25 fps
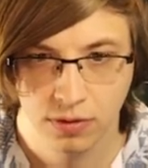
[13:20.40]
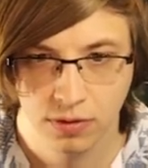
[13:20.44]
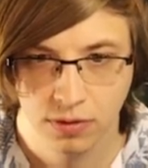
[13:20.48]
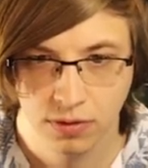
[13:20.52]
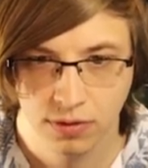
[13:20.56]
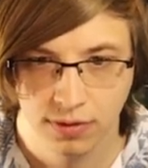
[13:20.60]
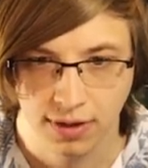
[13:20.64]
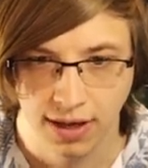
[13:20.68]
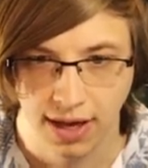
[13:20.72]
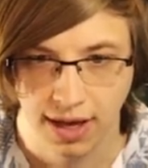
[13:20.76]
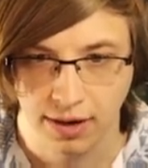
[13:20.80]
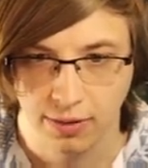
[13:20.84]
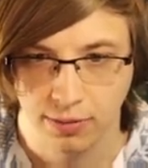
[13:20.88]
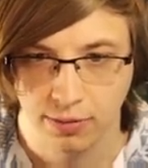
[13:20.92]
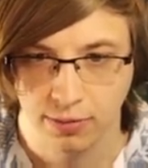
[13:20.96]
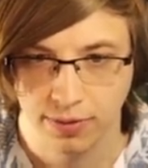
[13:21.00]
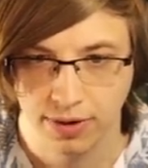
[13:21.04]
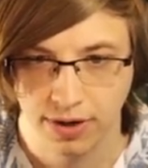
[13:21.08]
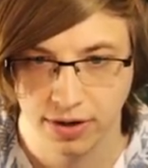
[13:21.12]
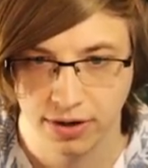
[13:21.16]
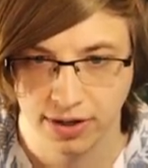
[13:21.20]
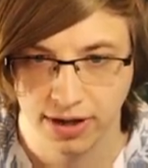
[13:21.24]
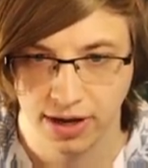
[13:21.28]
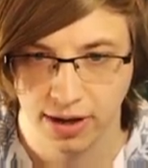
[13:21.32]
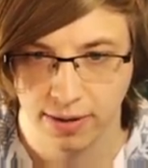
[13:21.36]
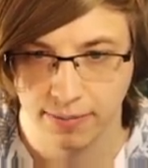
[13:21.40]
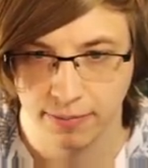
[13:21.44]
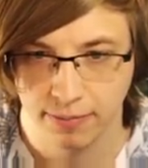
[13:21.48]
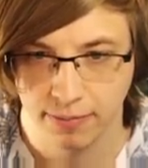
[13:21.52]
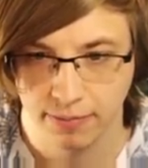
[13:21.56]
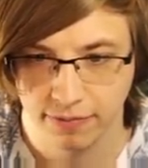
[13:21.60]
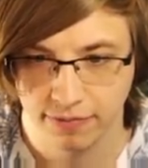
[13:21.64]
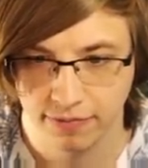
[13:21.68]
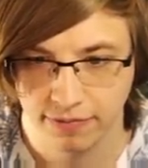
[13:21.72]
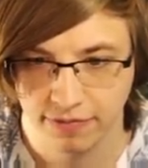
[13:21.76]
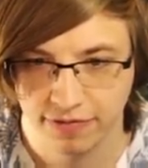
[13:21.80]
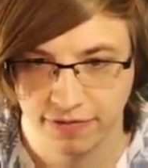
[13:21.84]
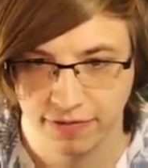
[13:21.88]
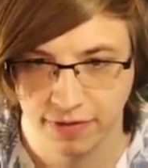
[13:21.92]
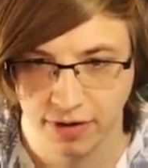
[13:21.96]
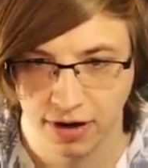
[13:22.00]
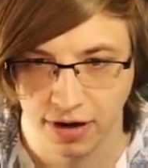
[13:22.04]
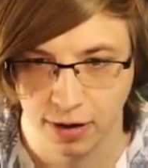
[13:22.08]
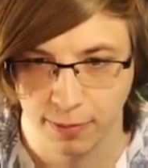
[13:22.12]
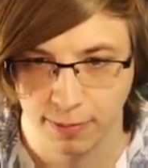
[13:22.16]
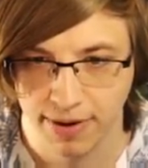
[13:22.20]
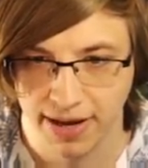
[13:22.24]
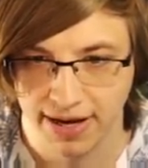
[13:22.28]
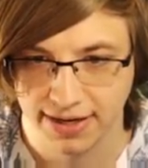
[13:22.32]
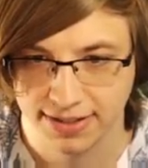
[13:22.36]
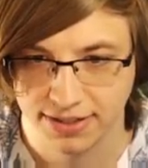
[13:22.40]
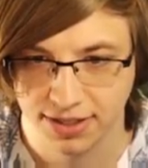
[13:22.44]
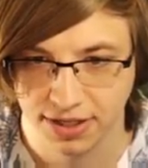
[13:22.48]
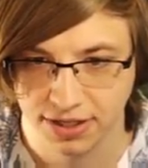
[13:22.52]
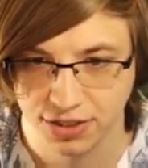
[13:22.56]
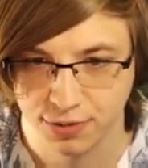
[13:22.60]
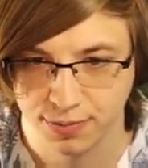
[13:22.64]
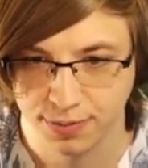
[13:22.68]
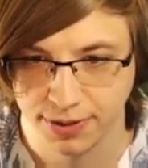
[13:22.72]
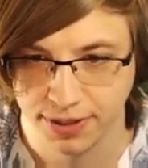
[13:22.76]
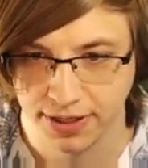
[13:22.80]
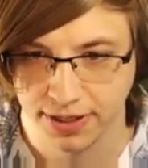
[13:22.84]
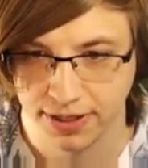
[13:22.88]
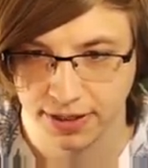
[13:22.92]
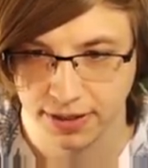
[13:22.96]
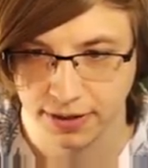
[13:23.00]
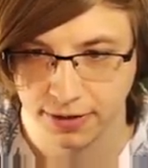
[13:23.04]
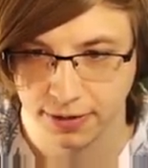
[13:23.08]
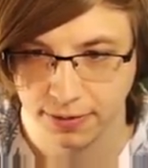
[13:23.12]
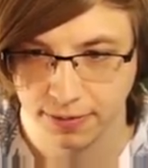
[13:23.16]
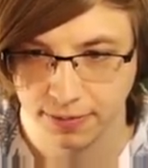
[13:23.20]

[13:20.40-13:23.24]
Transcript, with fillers: Hey, we already got our max HP here.